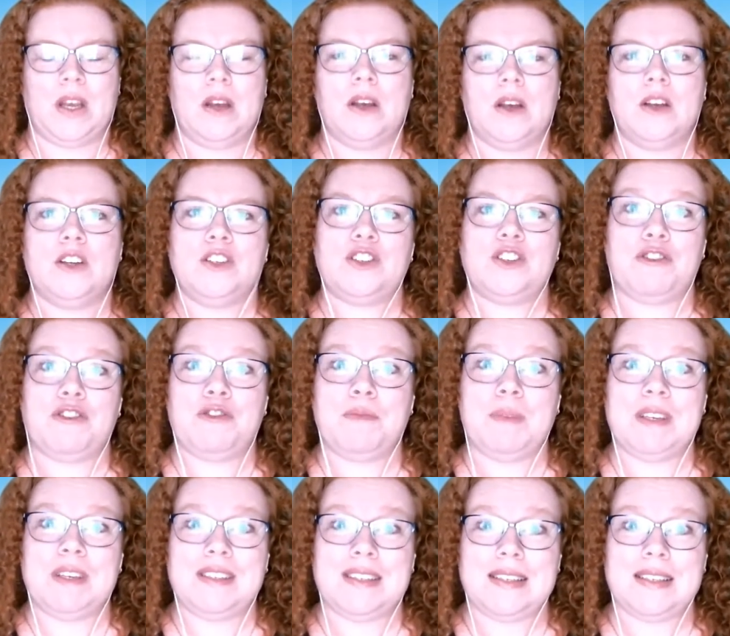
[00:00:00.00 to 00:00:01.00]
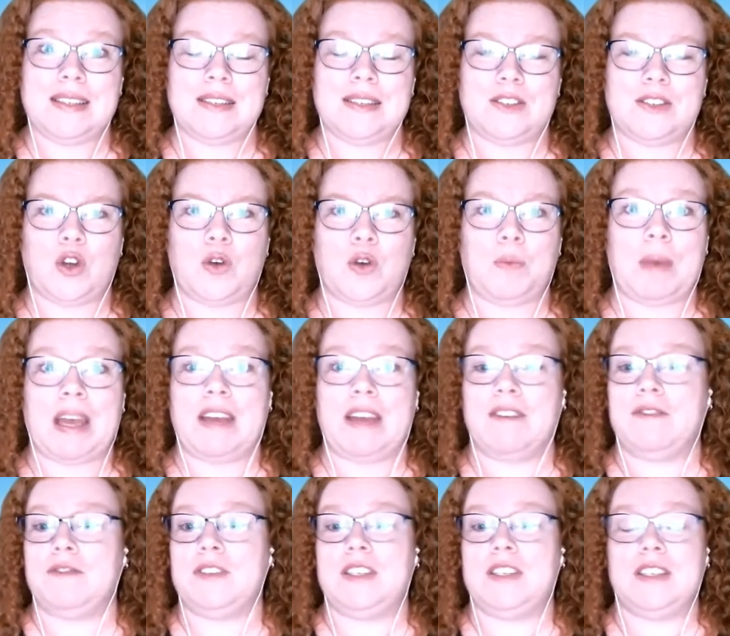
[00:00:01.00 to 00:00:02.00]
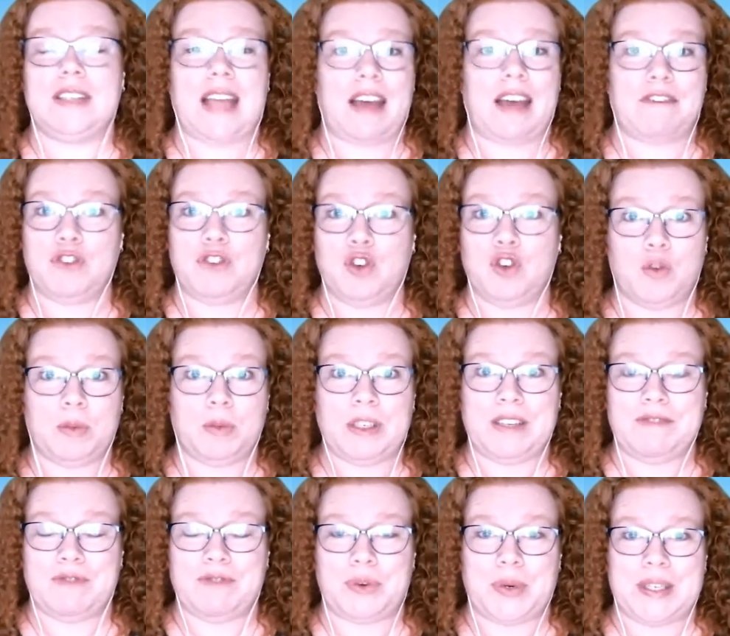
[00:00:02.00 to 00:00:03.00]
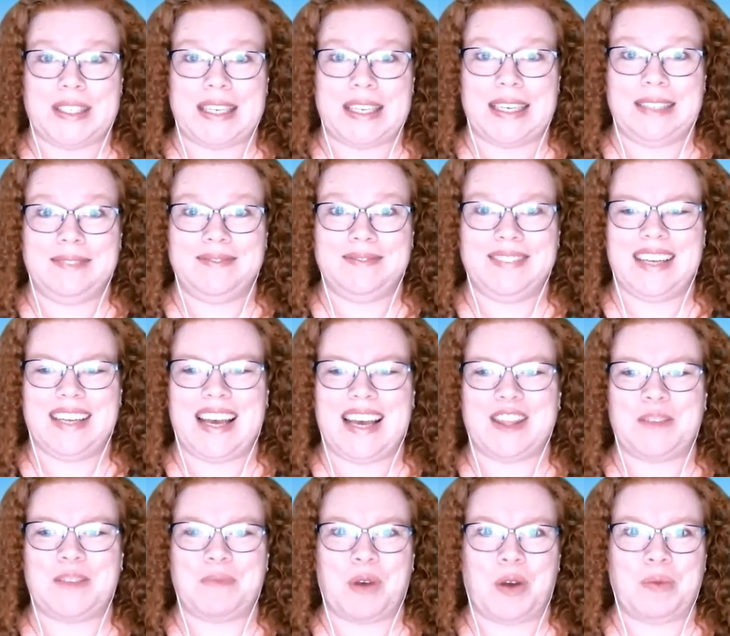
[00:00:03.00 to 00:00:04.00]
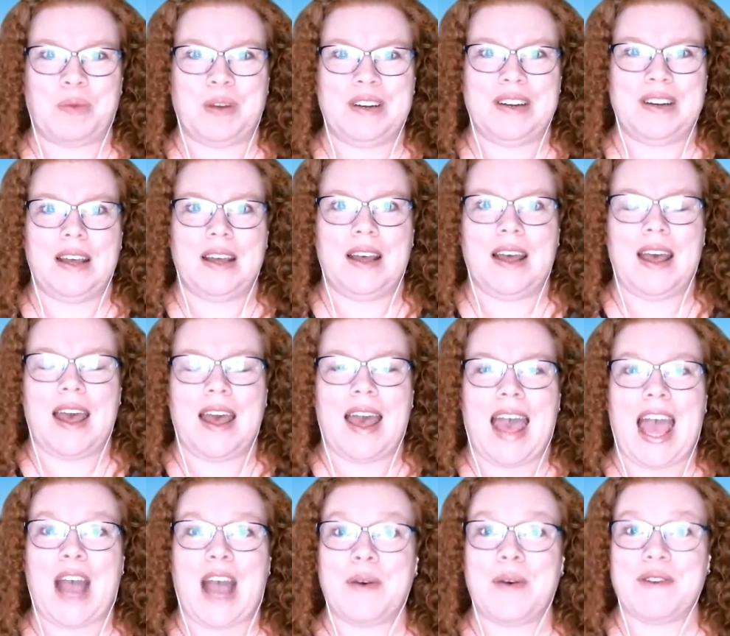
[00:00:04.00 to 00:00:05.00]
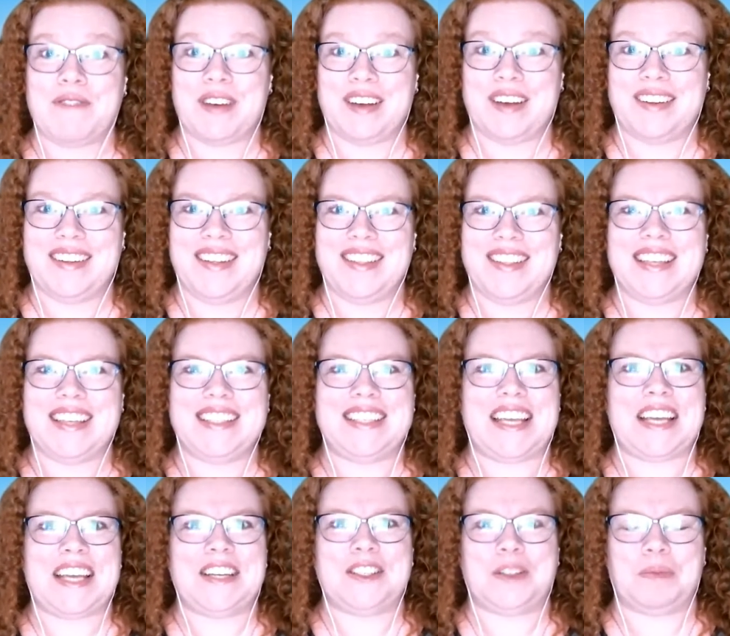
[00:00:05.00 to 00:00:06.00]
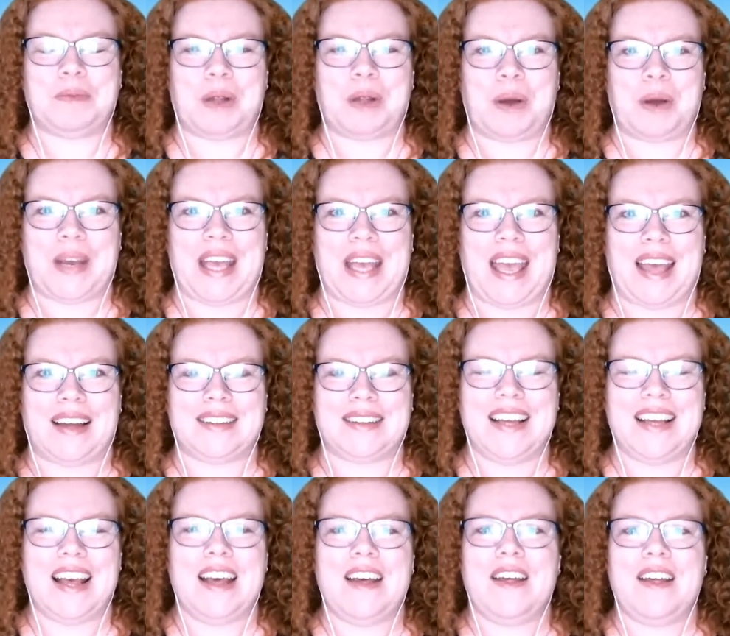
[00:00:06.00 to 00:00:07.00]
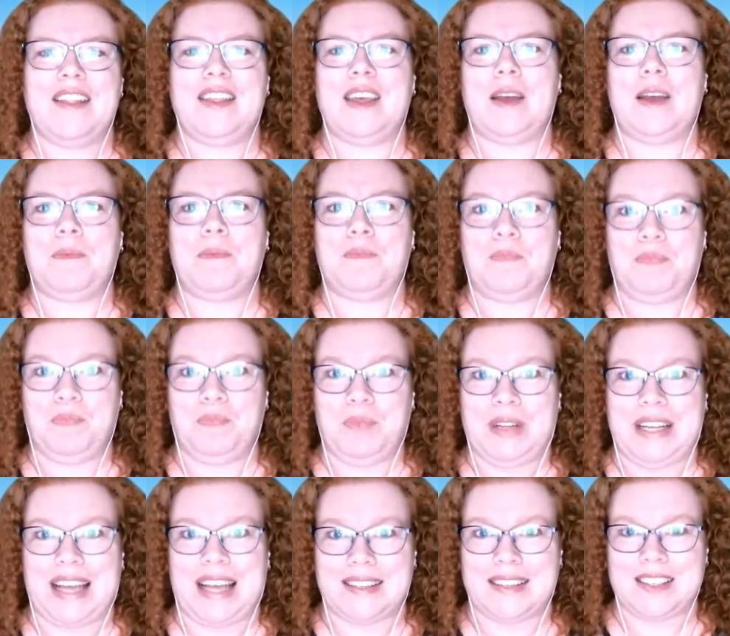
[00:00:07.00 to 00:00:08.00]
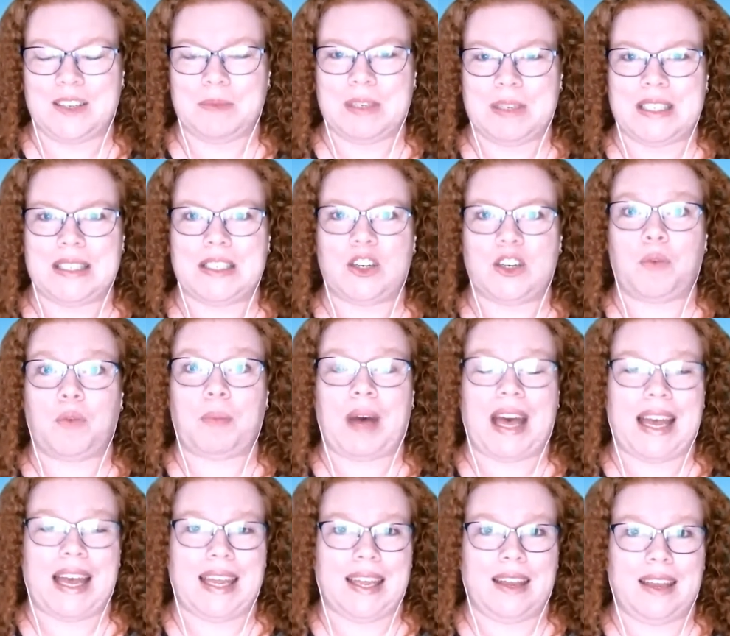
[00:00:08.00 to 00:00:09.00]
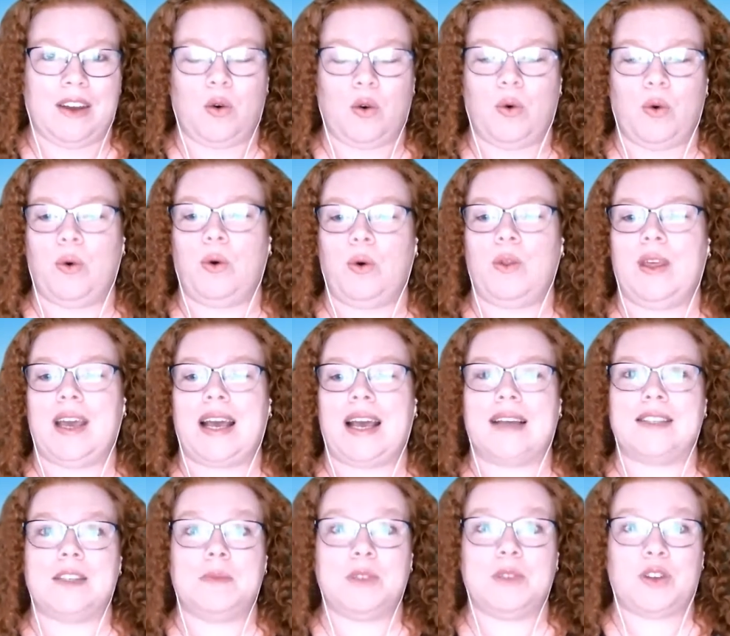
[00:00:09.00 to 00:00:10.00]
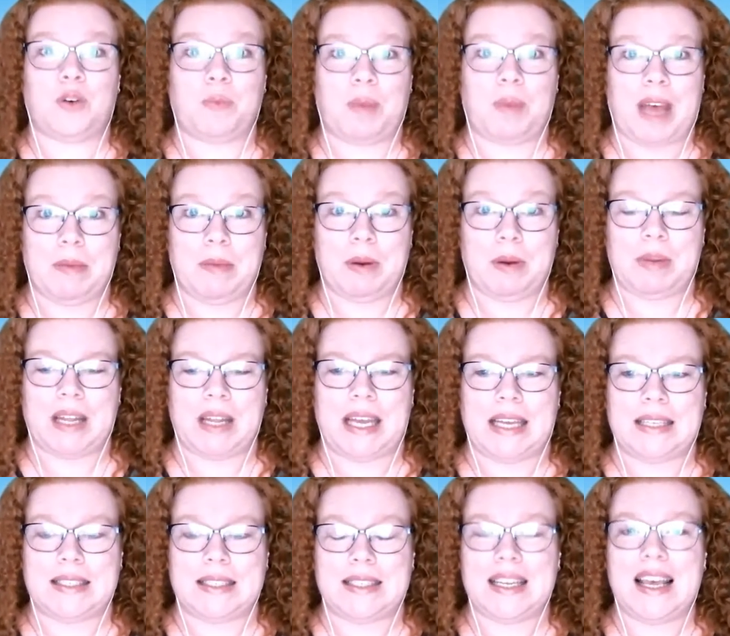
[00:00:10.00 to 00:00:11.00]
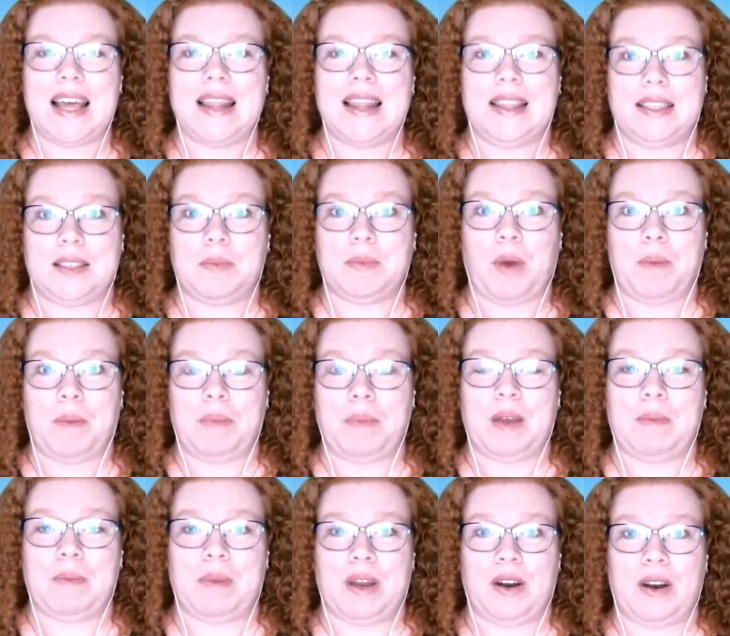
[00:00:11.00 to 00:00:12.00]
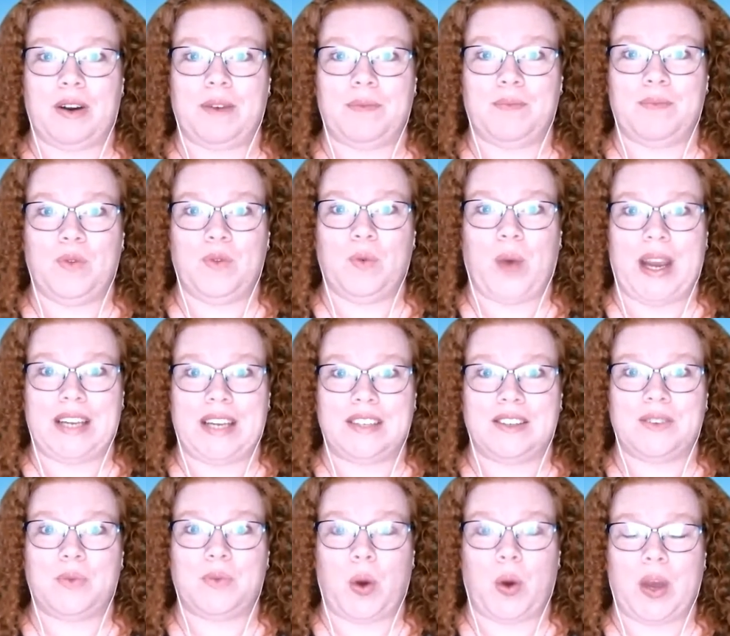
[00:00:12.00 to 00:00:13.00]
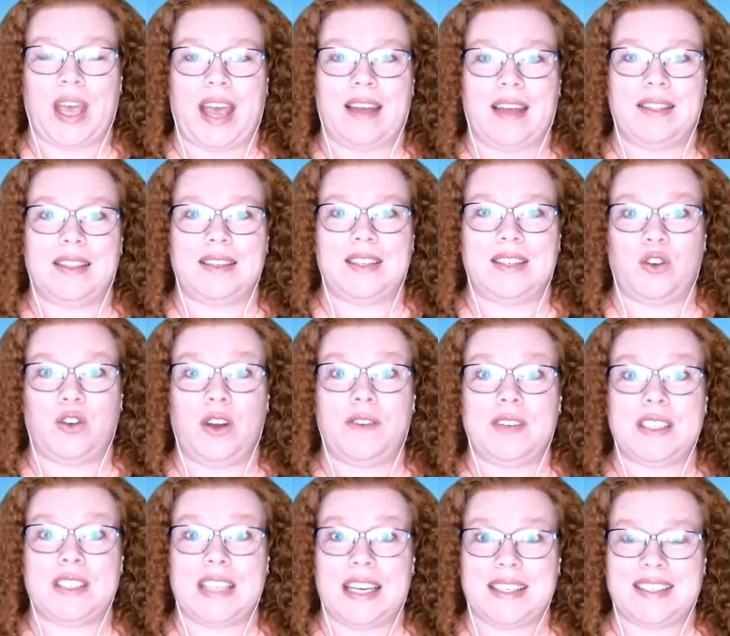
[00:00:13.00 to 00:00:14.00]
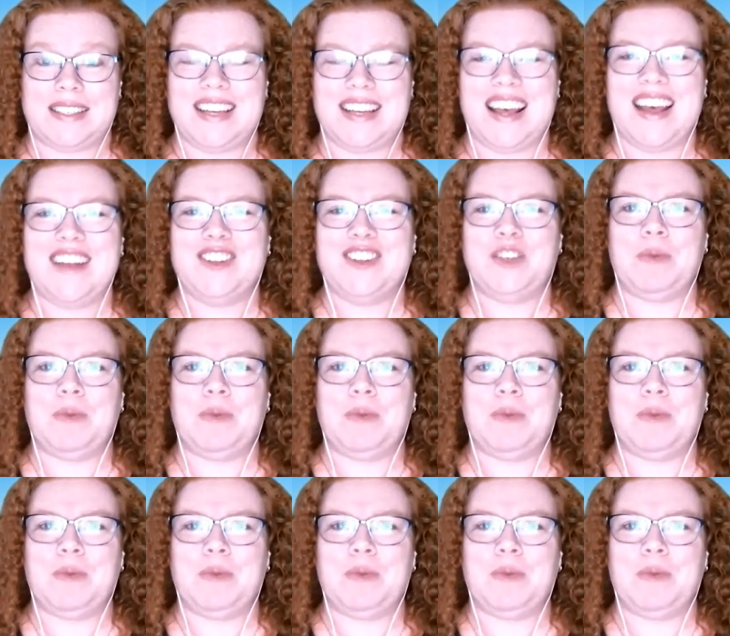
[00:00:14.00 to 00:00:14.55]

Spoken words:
So for businesses who may still have normal invoicing at the moment, however, their debtors are blowing out, their customers are not paying or their customers are on payment plans, this might be a better way to work out the turnover test to be